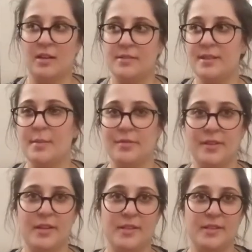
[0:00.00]
Some of
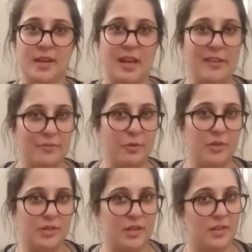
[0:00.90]
these I gave 4
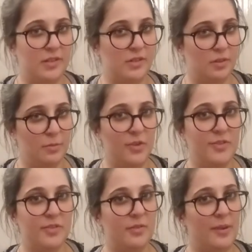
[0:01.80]
stars to,
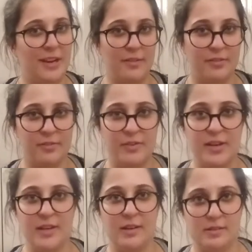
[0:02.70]
most of them I gave
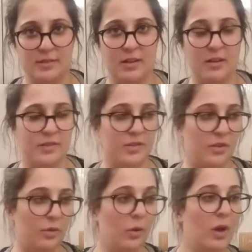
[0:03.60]
3 stars
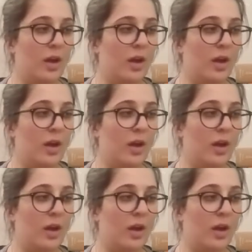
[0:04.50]
to.